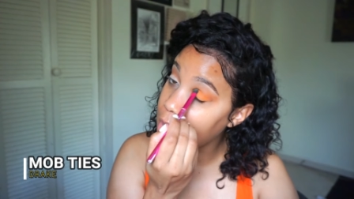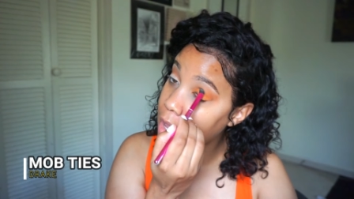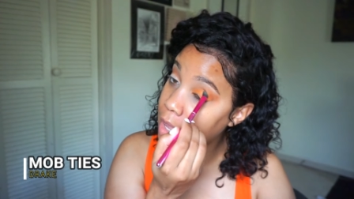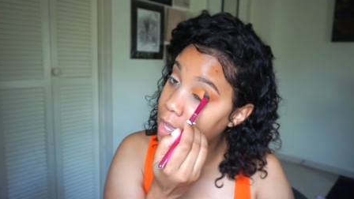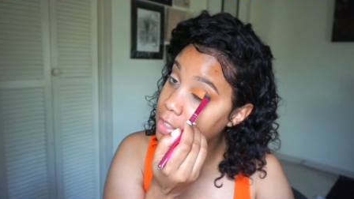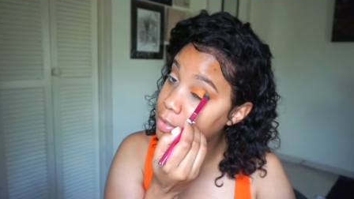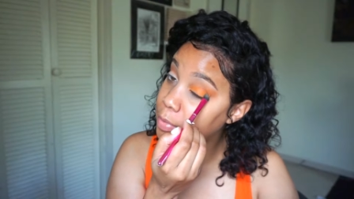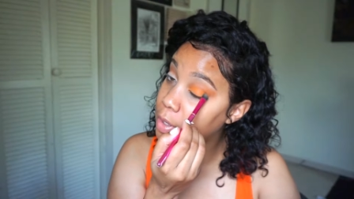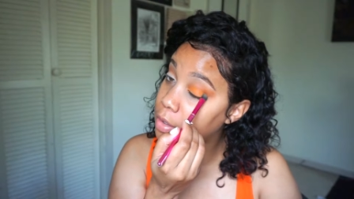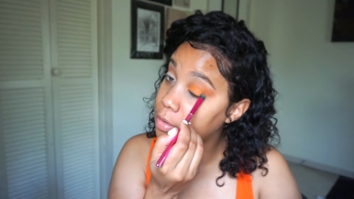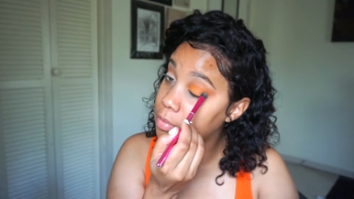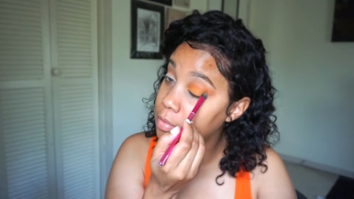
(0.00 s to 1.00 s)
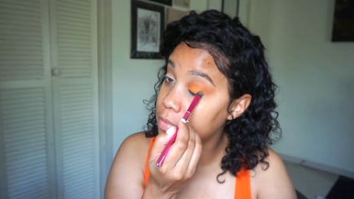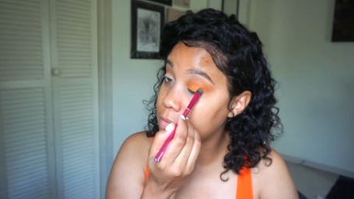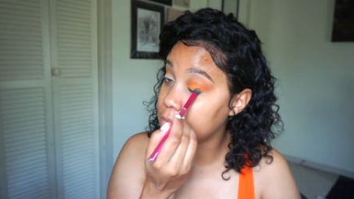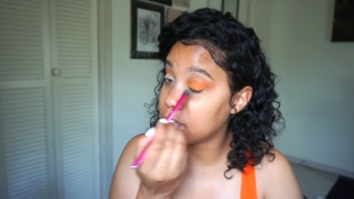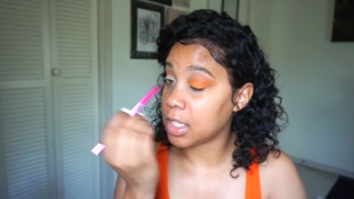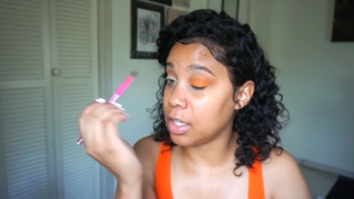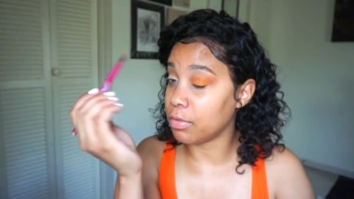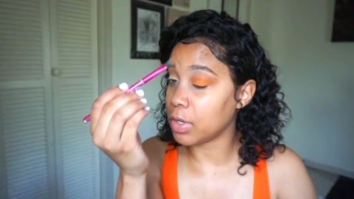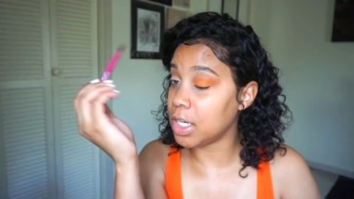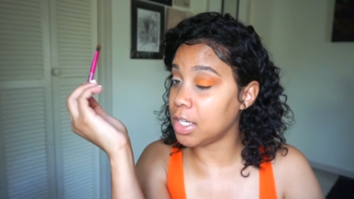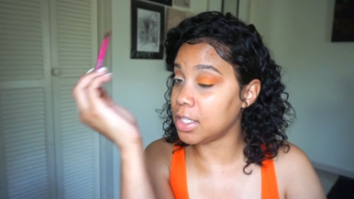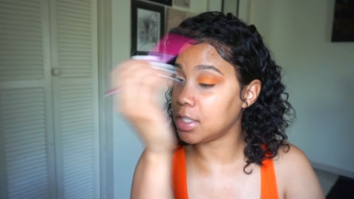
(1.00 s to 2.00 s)
Hide some help. Get rid of
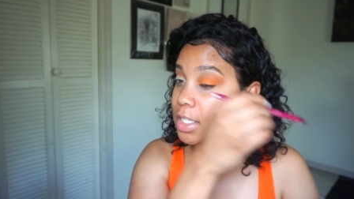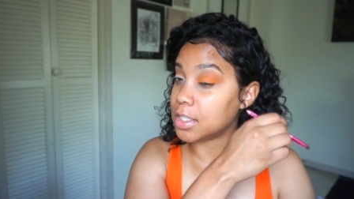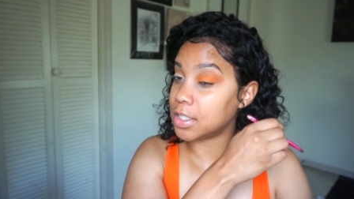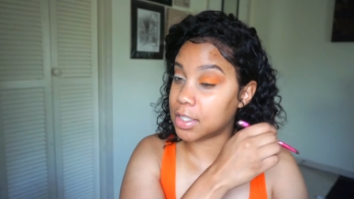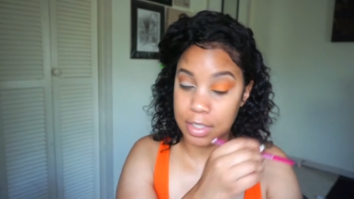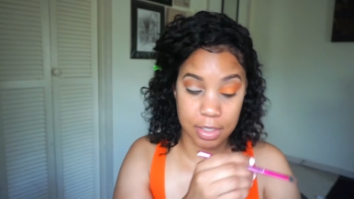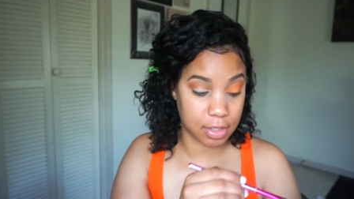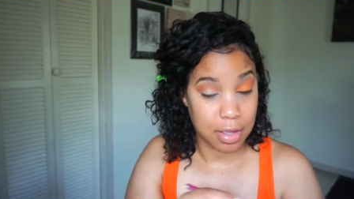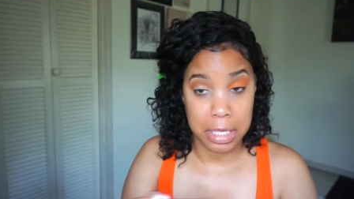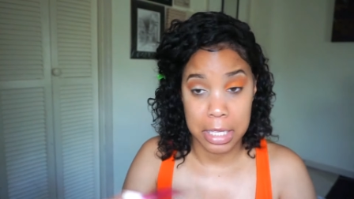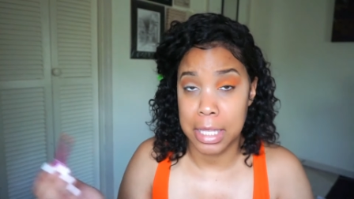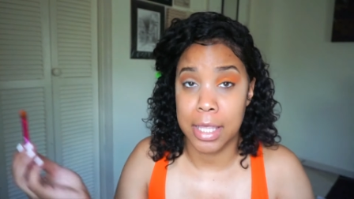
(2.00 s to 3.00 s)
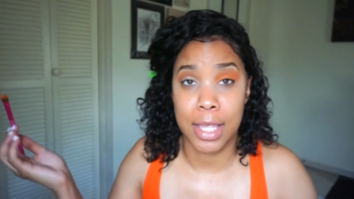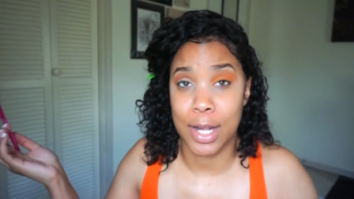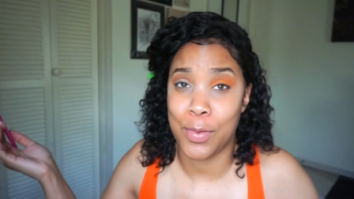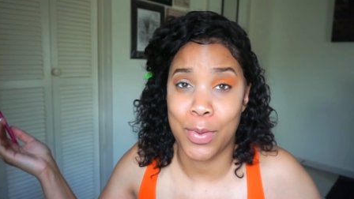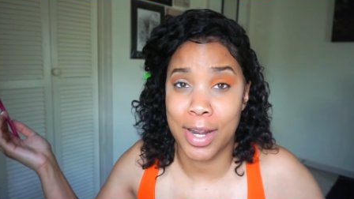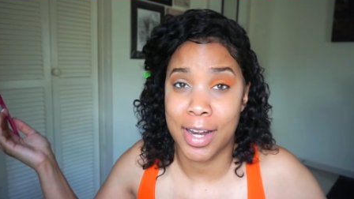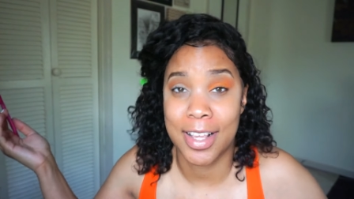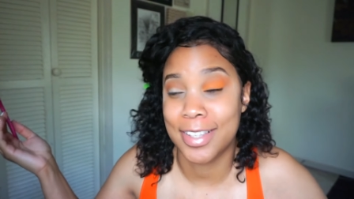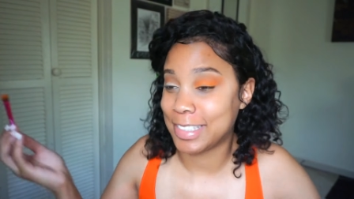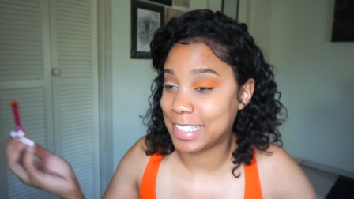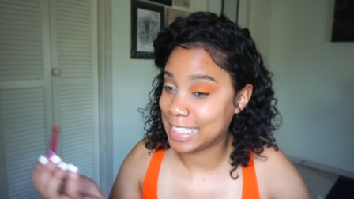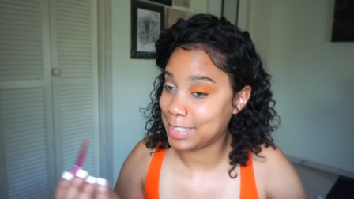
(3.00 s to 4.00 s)
these niggas. It is what it
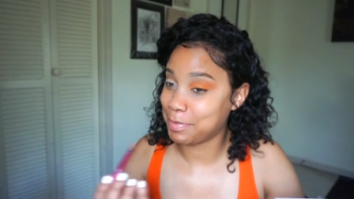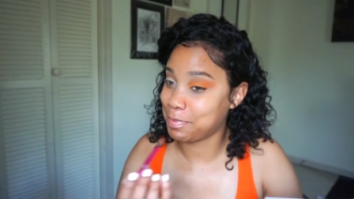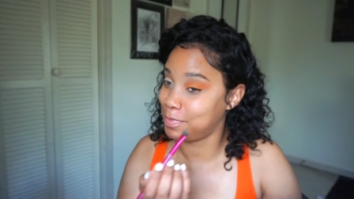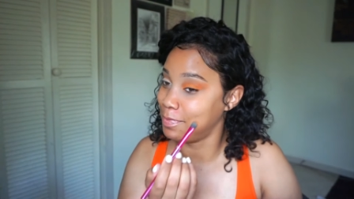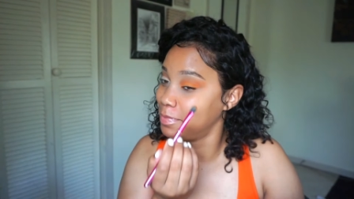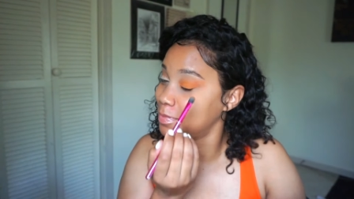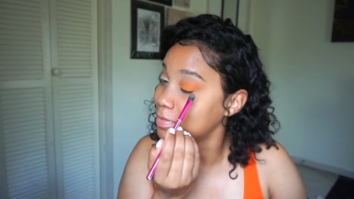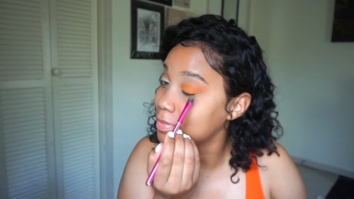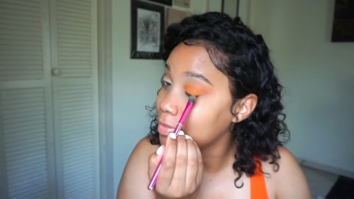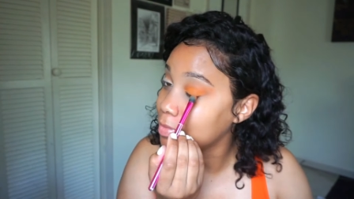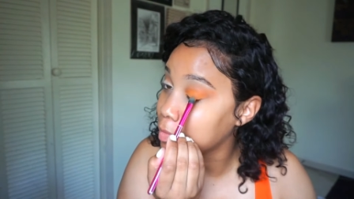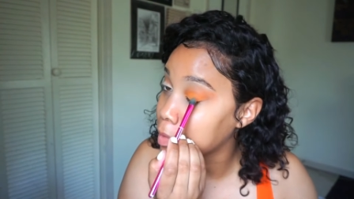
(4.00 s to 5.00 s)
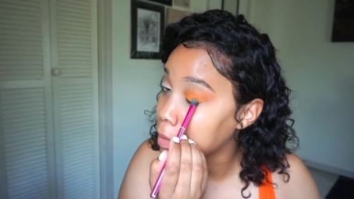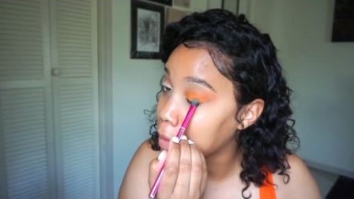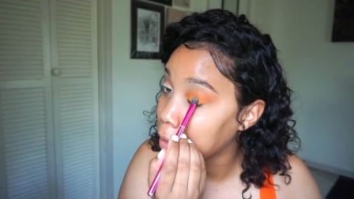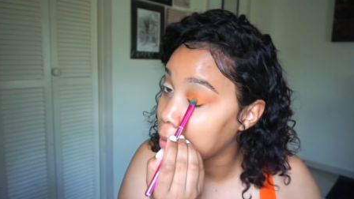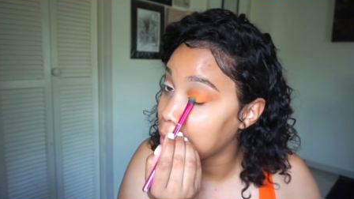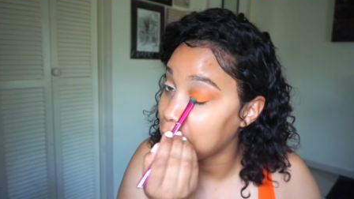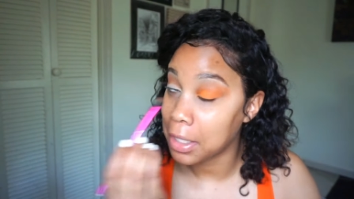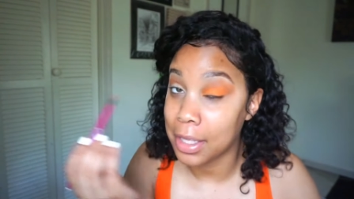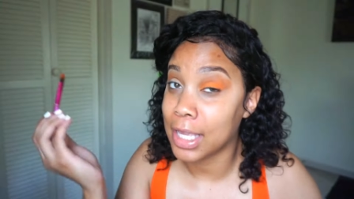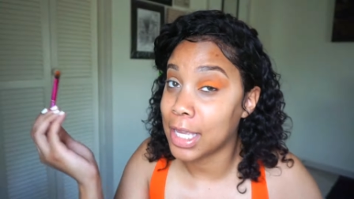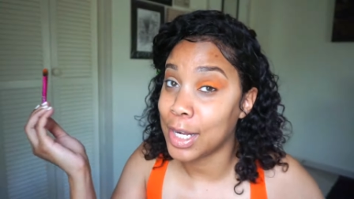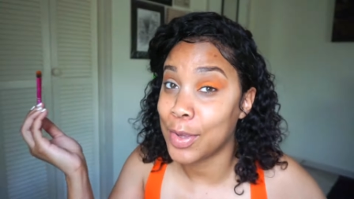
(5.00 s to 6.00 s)
is. Whatever you did,
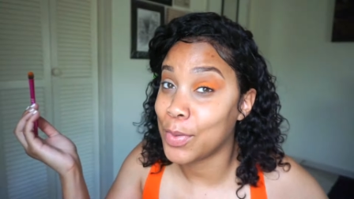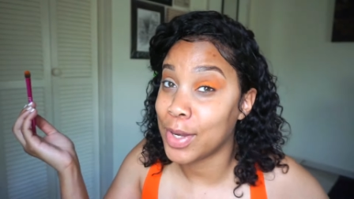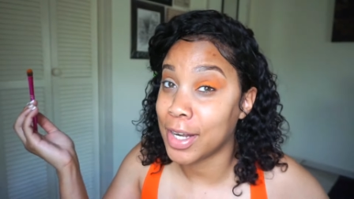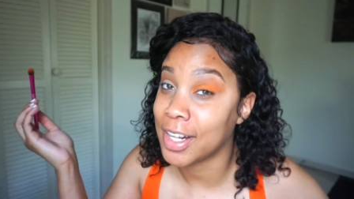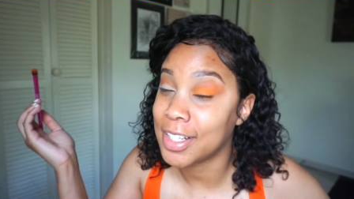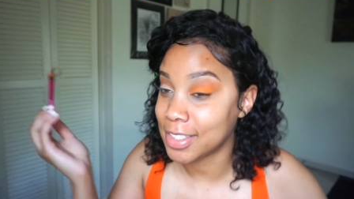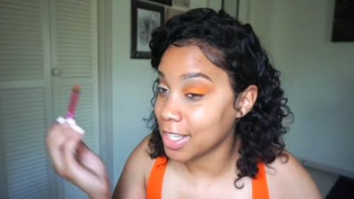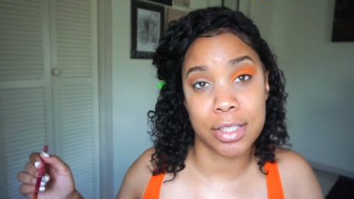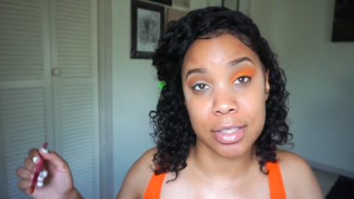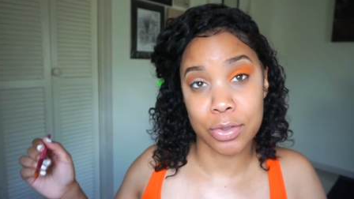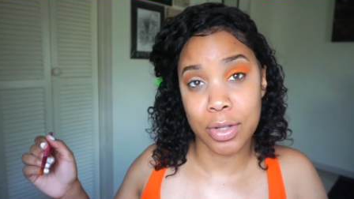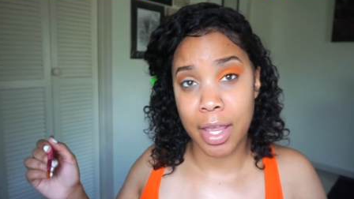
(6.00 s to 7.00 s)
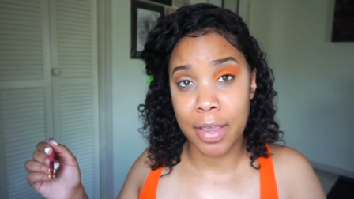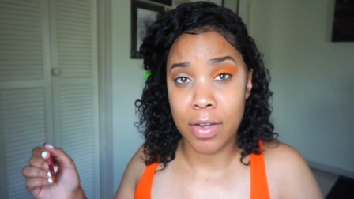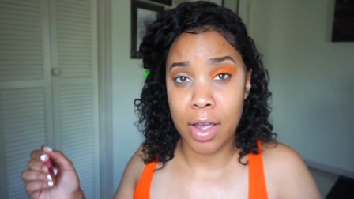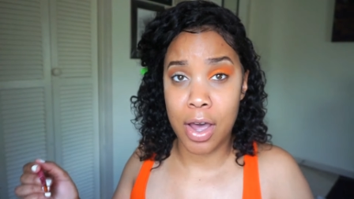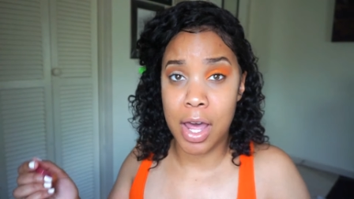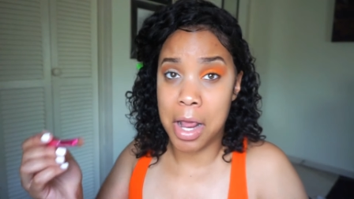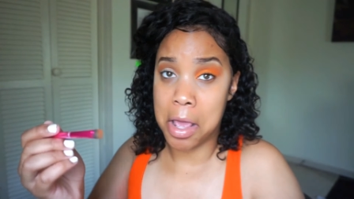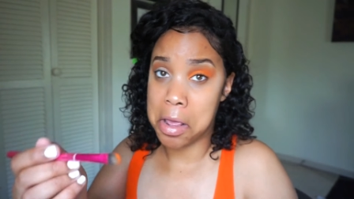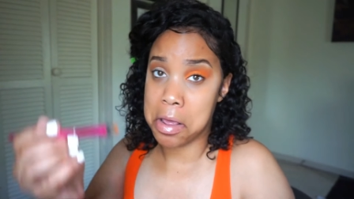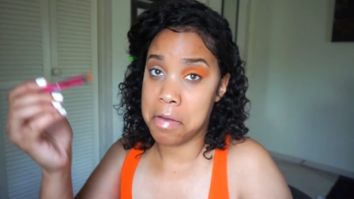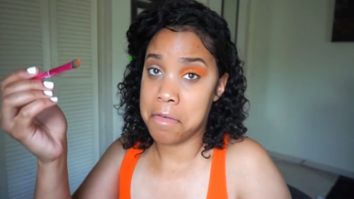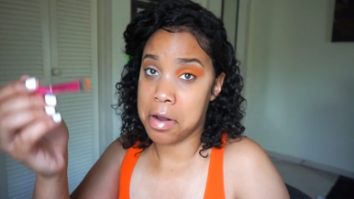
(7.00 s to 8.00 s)
it is what it is. And it's too late for all that
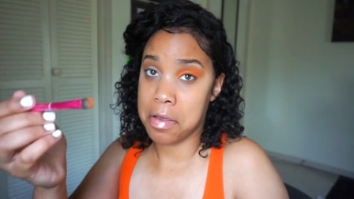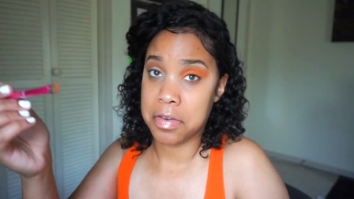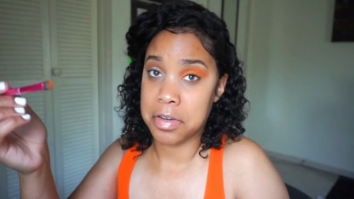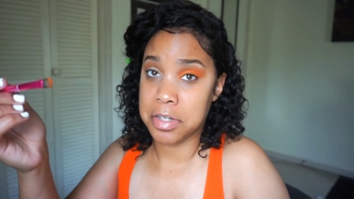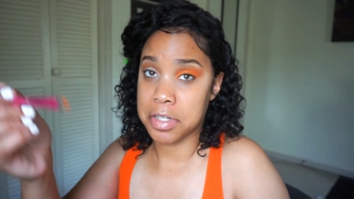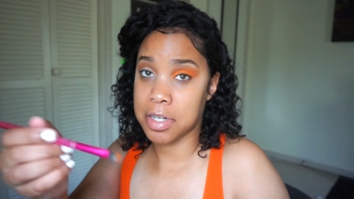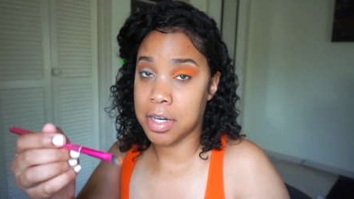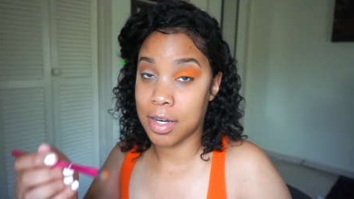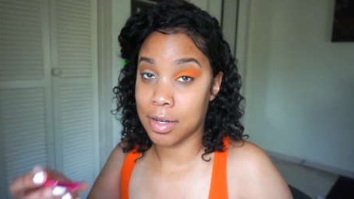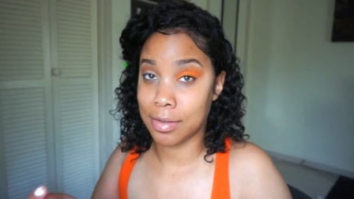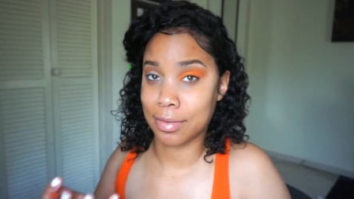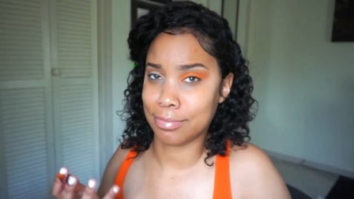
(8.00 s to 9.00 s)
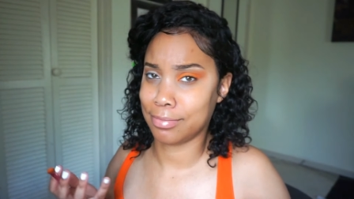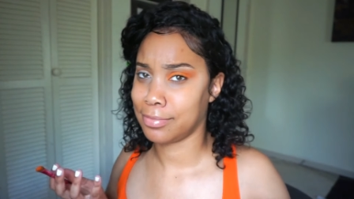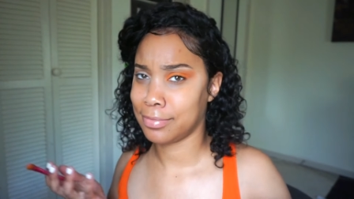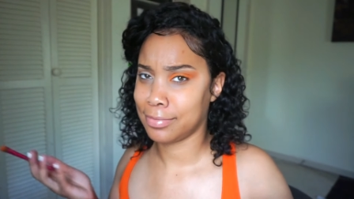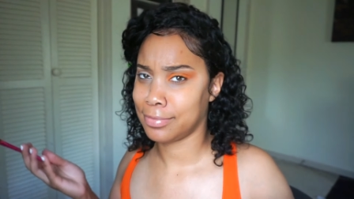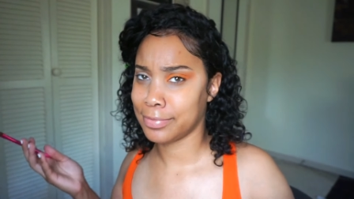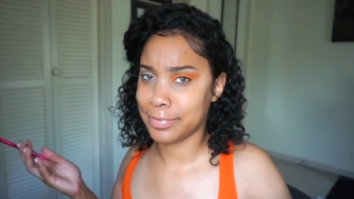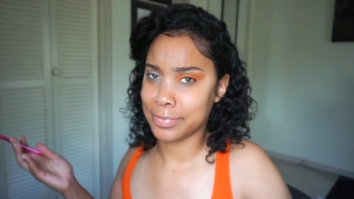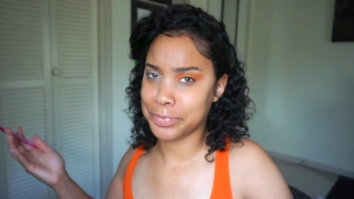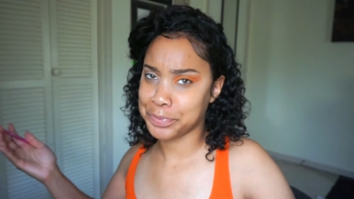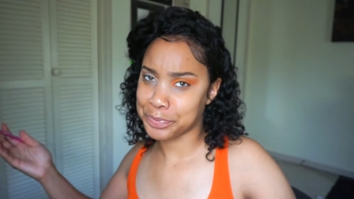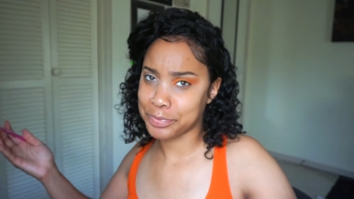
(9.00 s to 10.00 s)
lovey-dovey shit. I'm your brother shit.